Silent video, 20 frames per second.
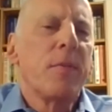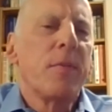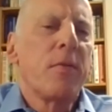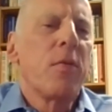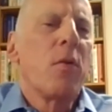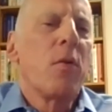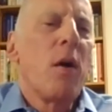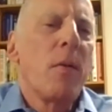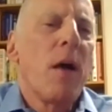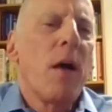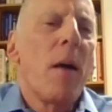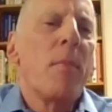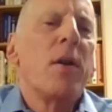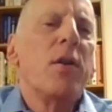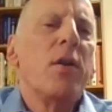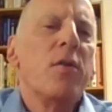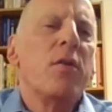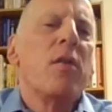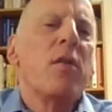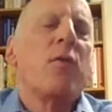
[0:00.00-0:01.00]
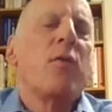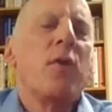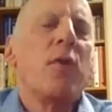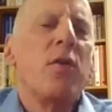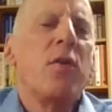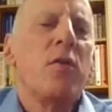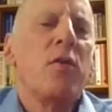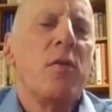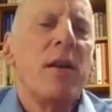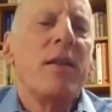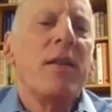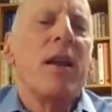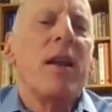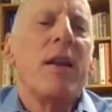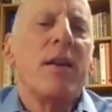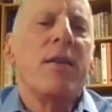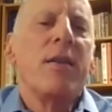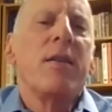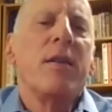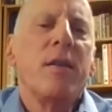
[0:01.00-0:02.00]
So I'm going to do this for you, and
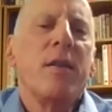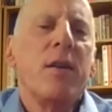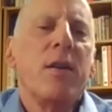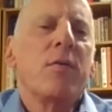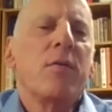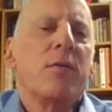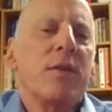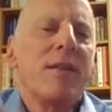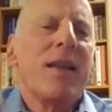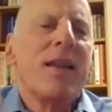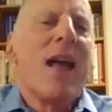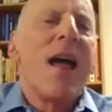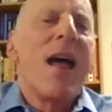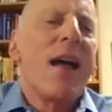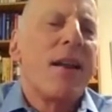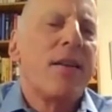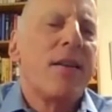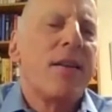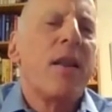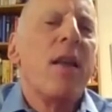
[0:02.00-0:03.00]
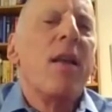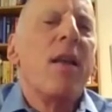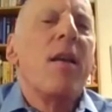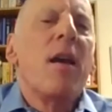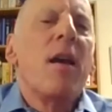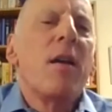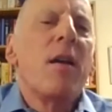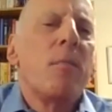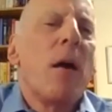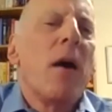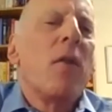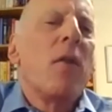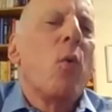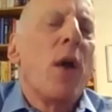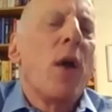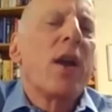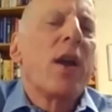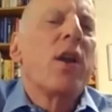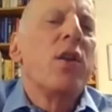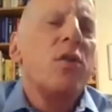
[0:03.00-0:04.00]
Dad, by the
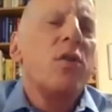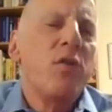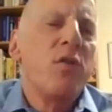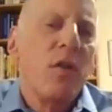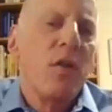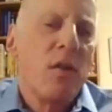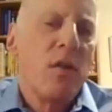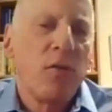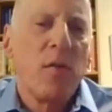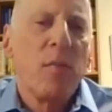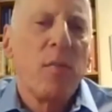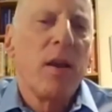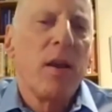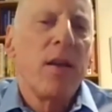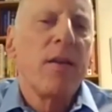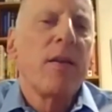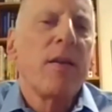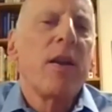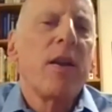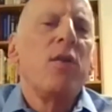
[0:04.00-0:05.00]
way, can you do this for me?